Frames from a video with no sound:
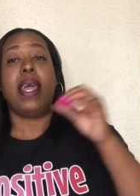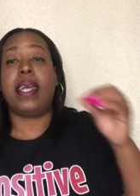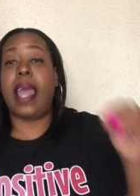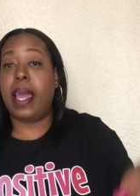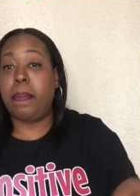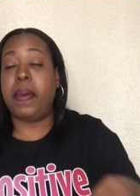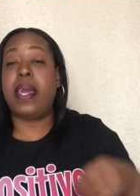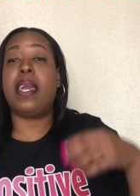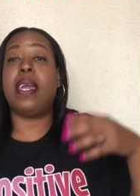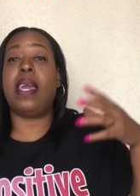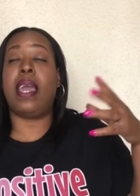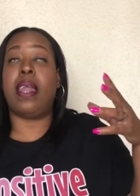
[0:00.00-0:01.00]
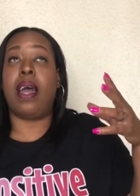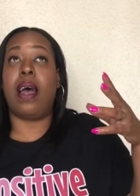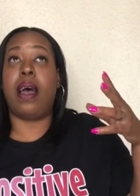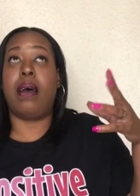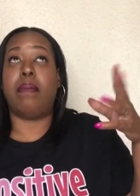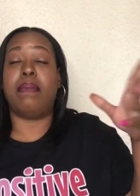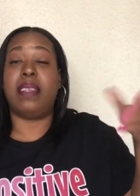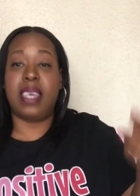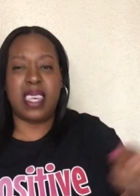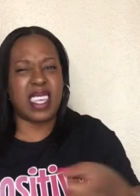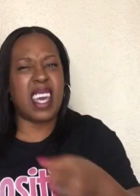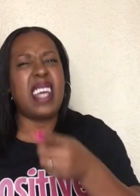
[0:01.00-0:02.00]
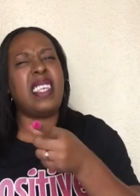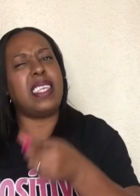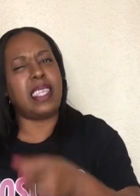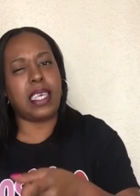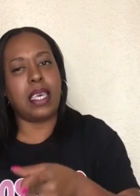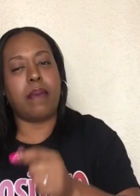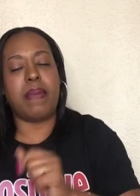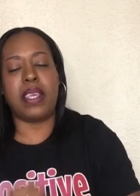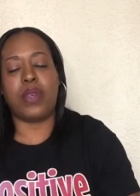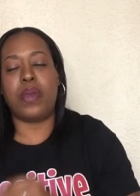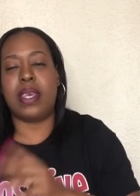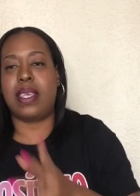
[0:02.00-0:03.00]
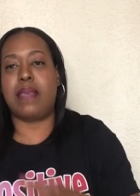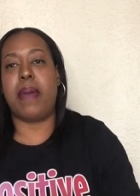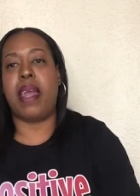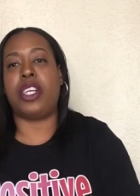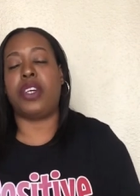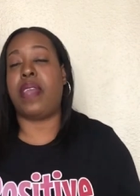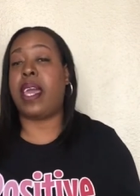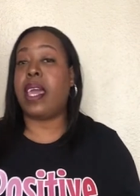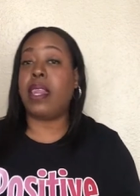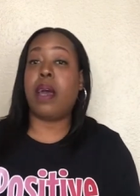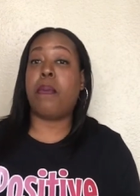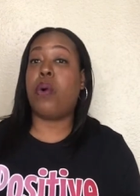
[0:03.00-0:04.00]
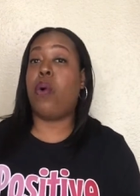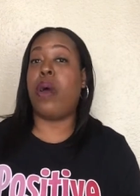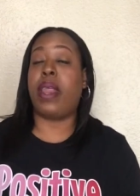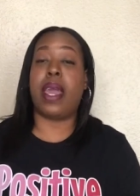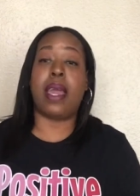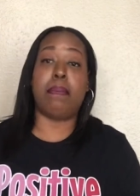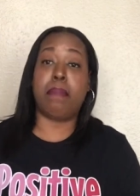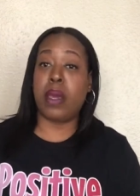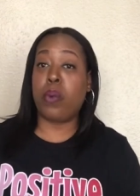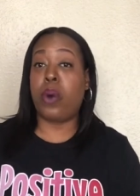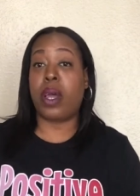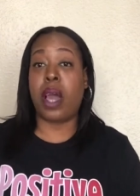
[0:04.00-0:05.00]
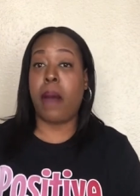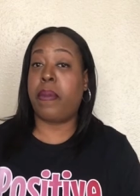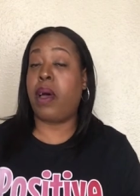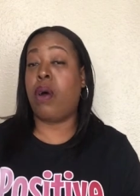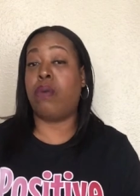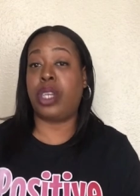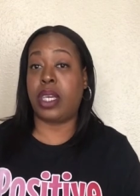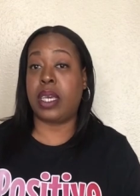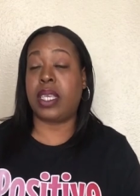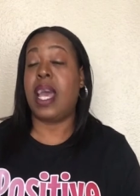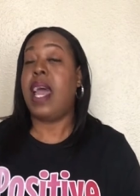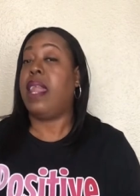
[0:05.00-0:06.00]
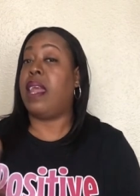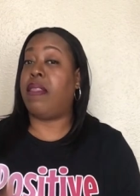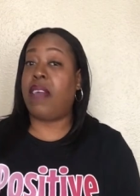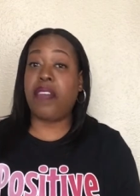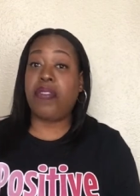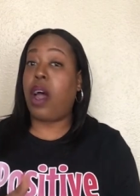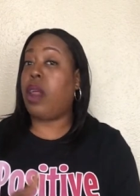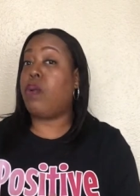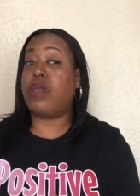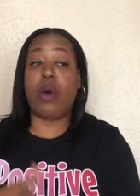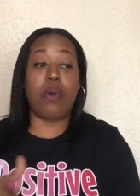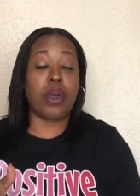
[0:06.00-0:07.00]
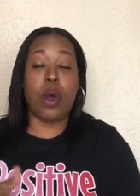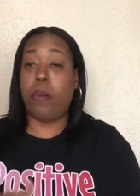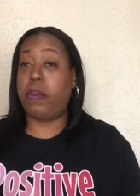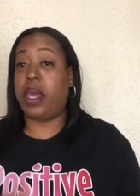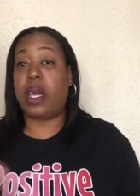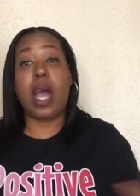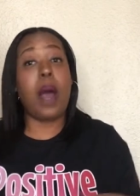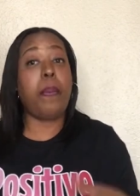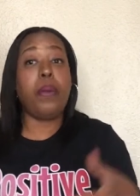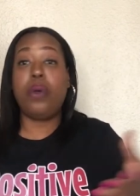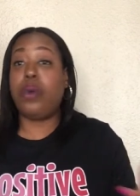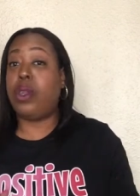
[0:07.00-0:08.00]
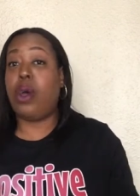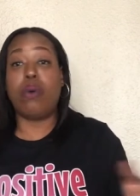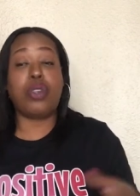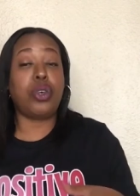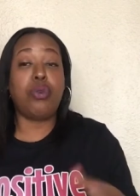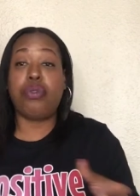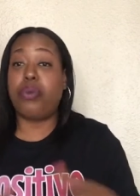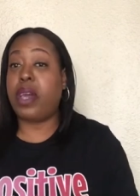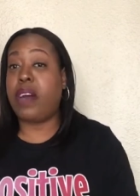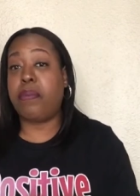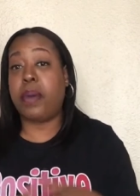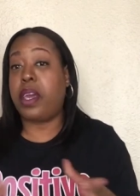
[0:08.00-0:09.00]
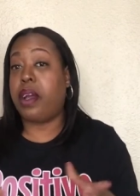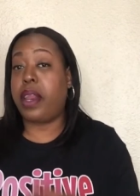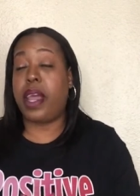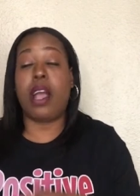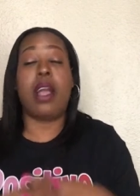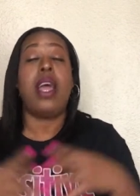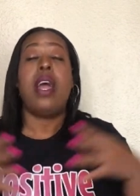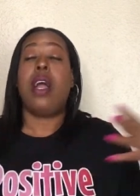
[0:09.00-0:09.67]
KP and um, his cousin Tim, that's who it is, his manager, they end up going and meeting with a couple of OGs. Now, they thought it was only going to be a couple of, you know, two, three of them here and there.